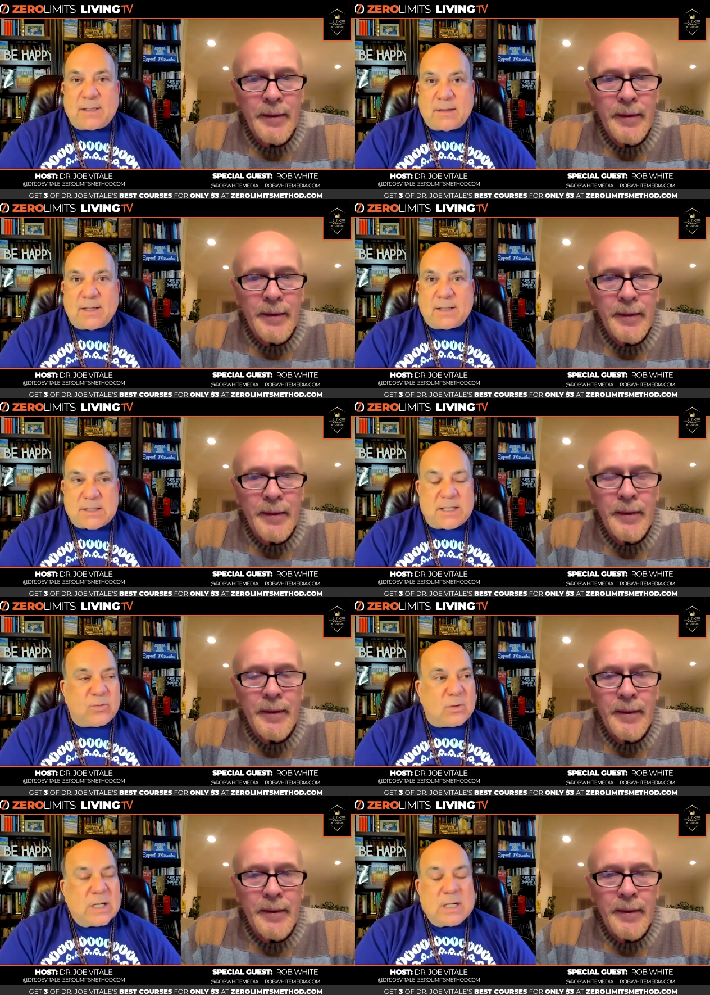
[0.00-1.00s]
Speaker 1: they think it's
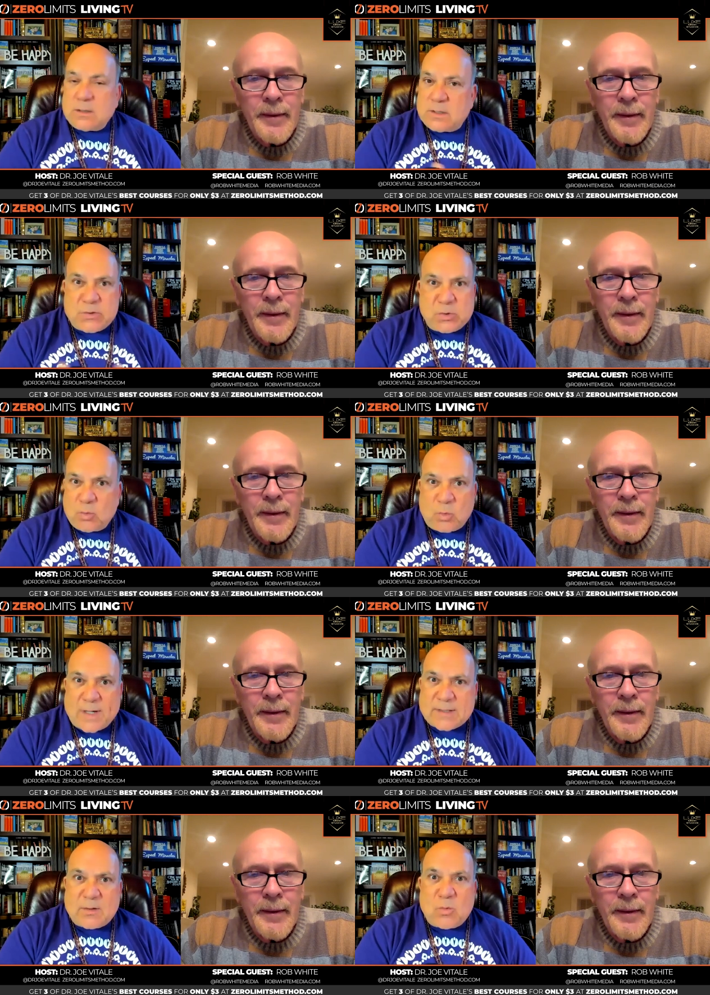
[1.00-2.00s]
evil did you
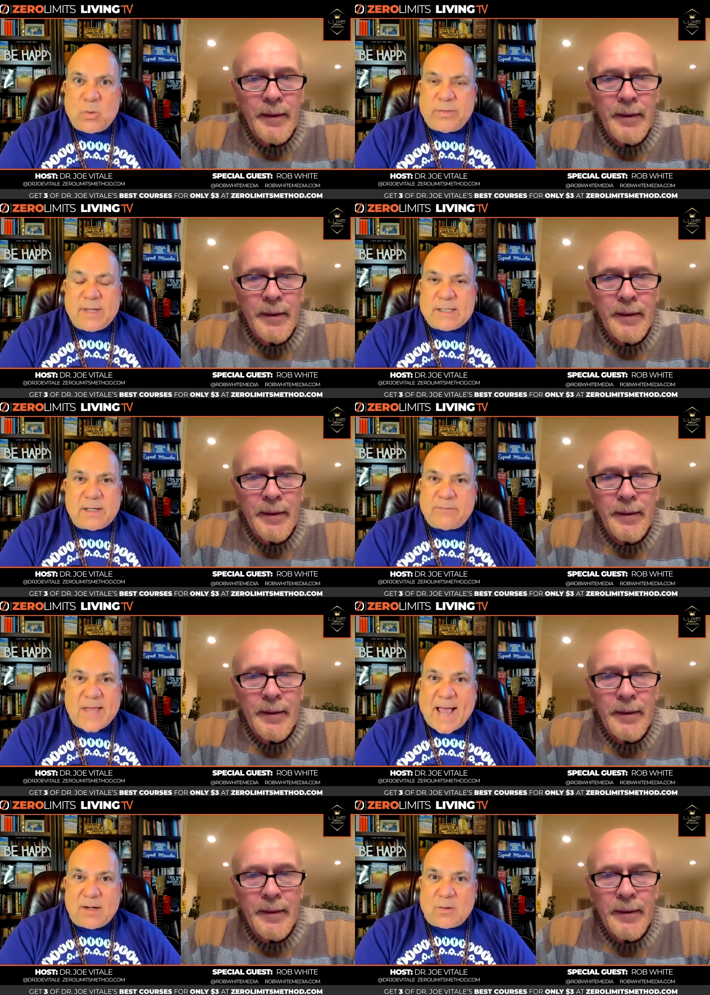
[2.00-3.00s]
wrestle with any
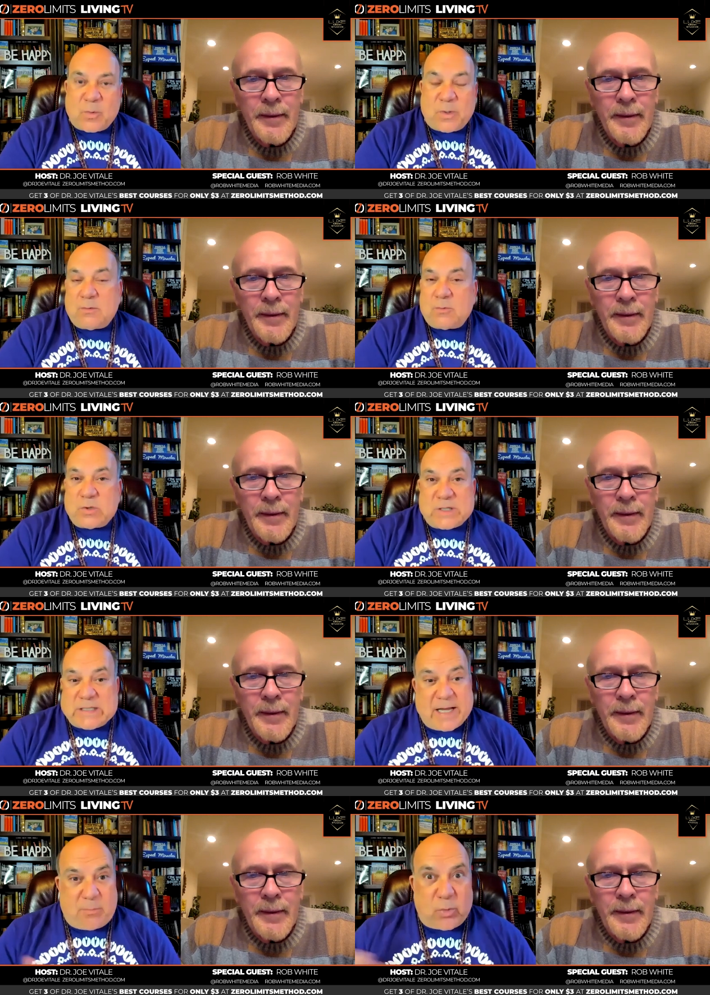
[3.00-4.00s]
of that or were you
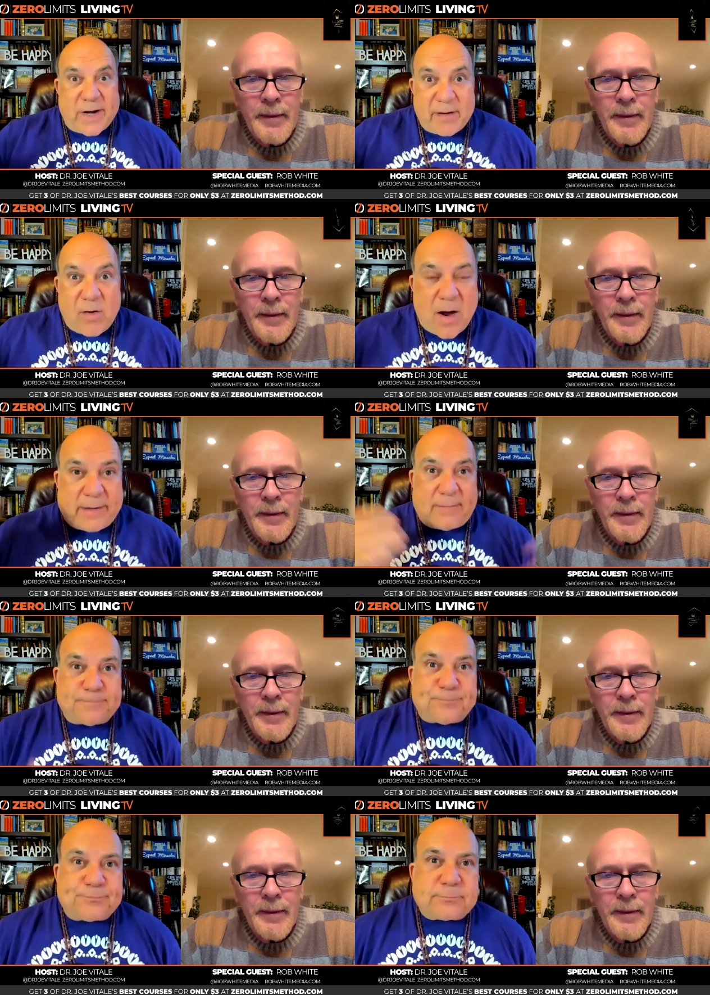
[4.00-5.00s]
just like bring it on
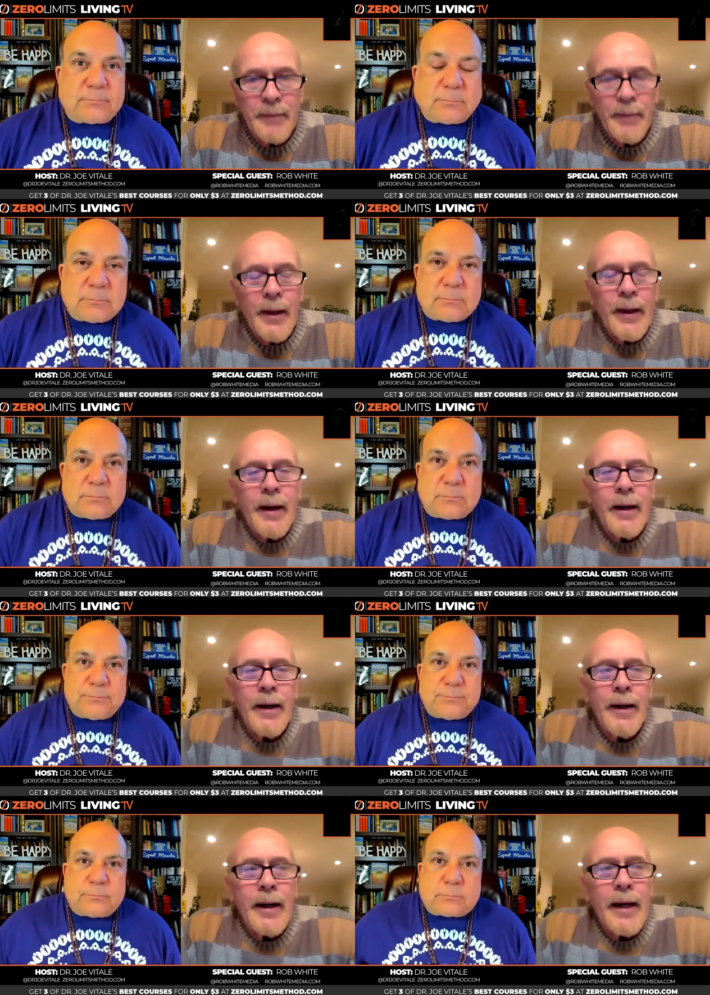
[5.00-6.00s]

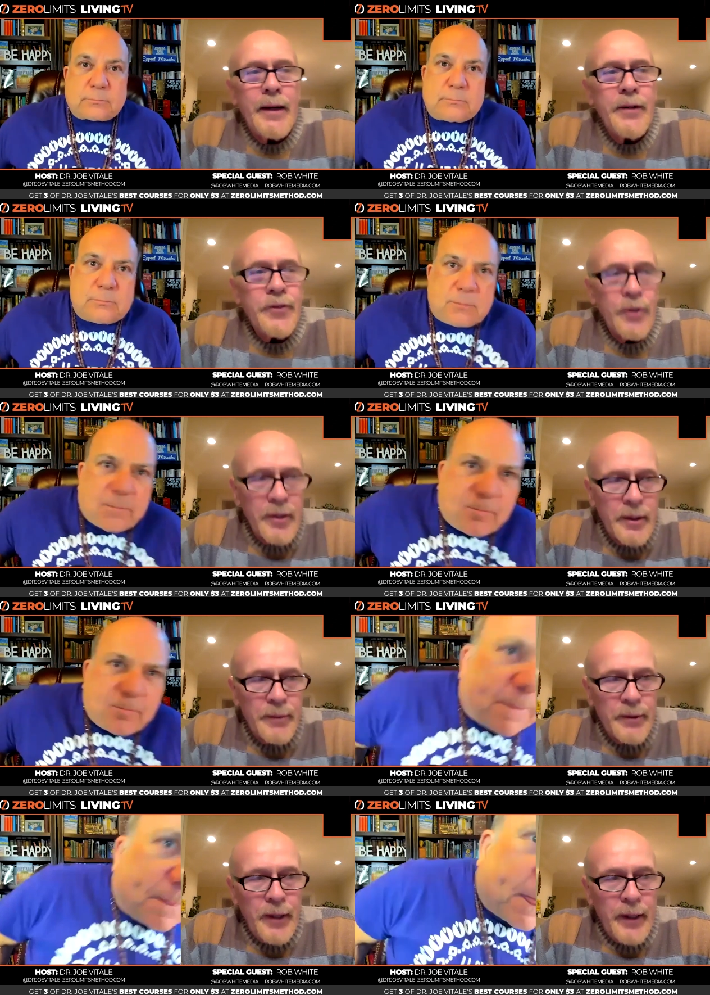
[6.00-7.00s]
Speaker 2: uh, eddie zucker the
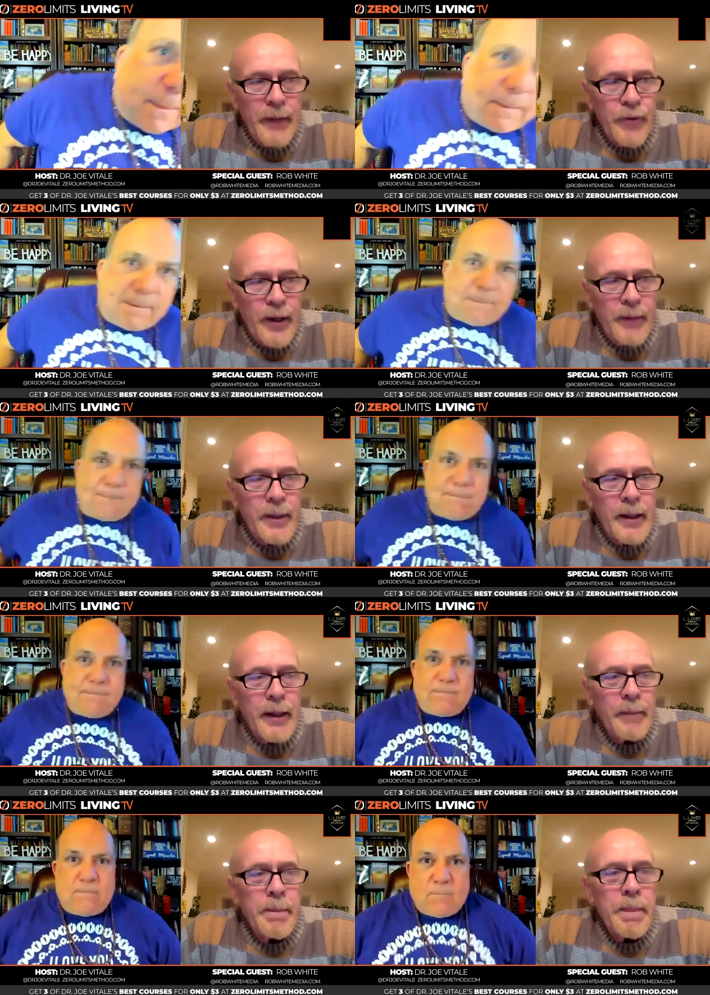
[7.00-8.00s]
billionaire friend of mine
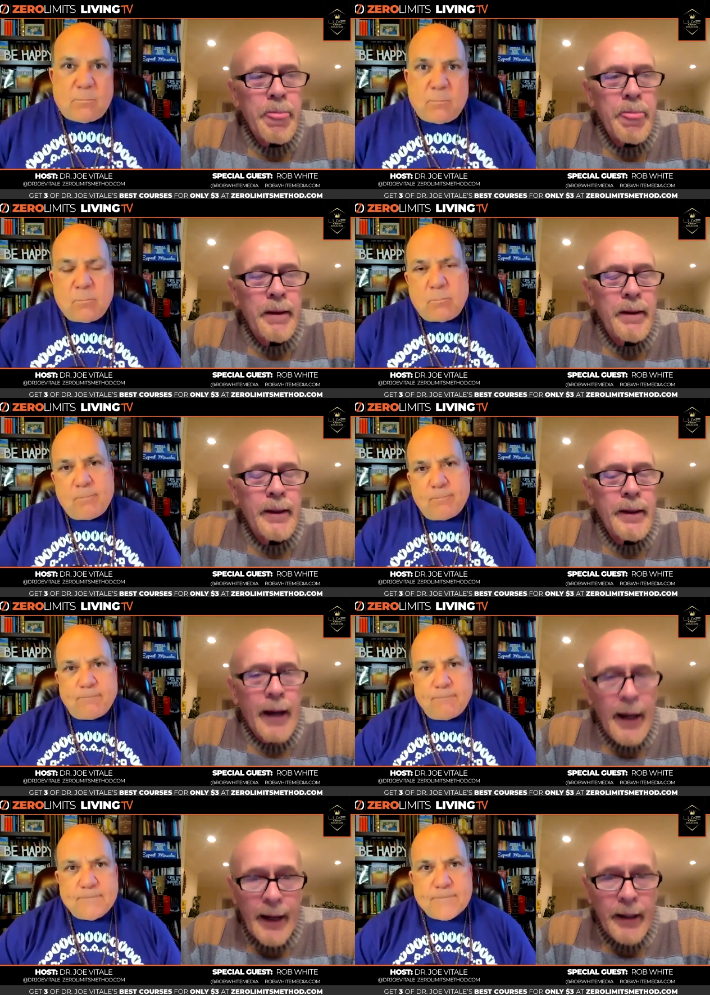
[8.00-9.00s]
and
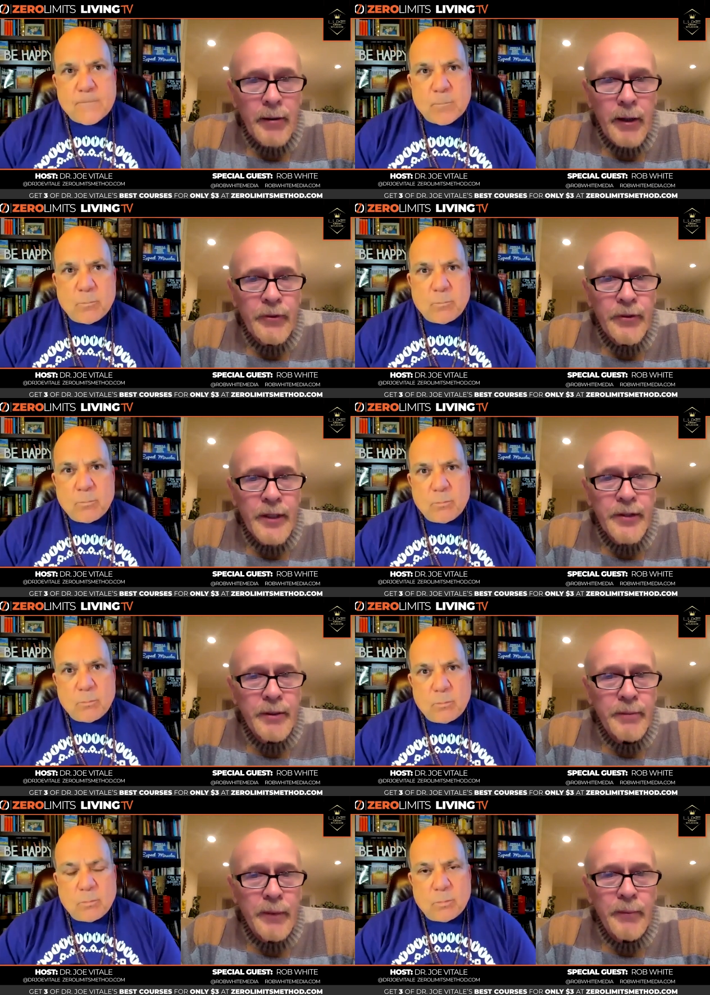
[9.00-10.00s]
i had a
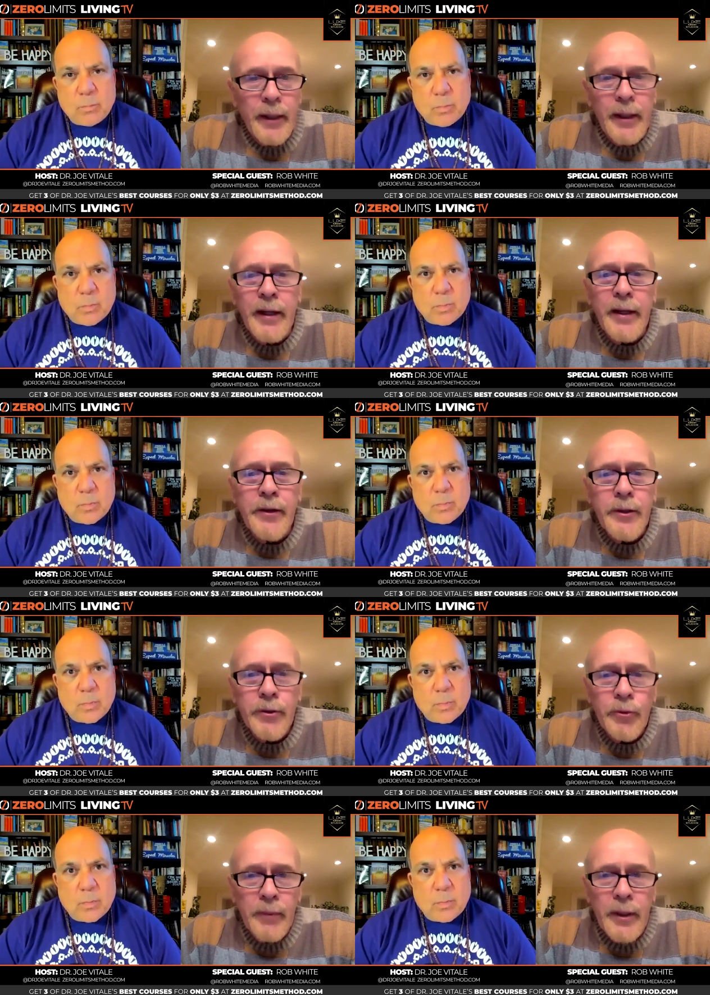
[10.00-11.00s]
conversation about money and he
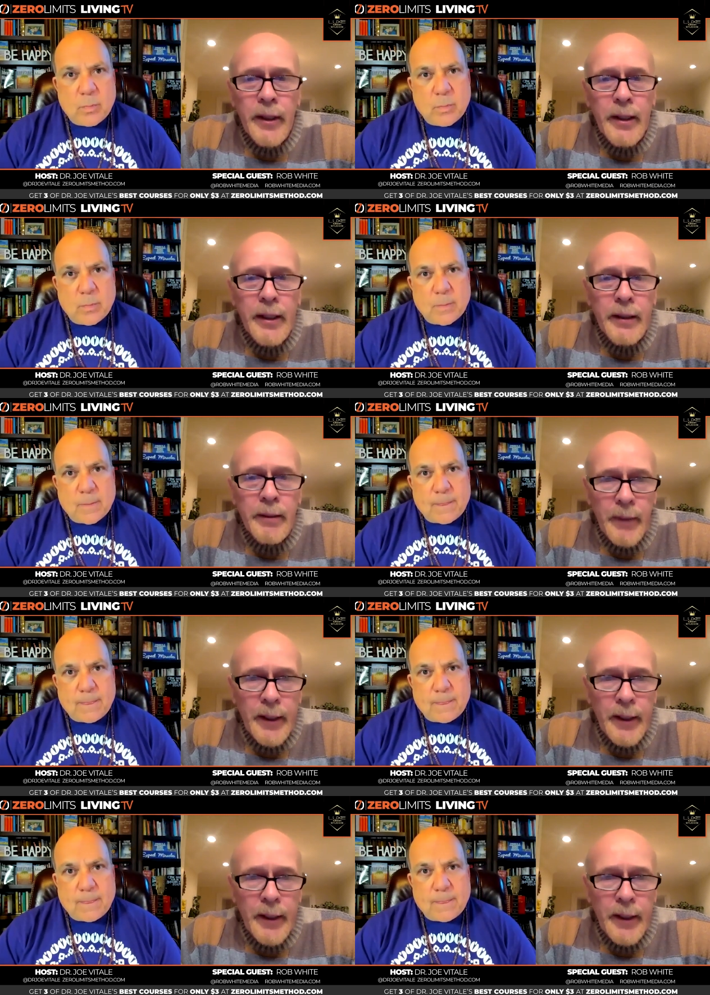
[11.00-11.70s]
told me that the money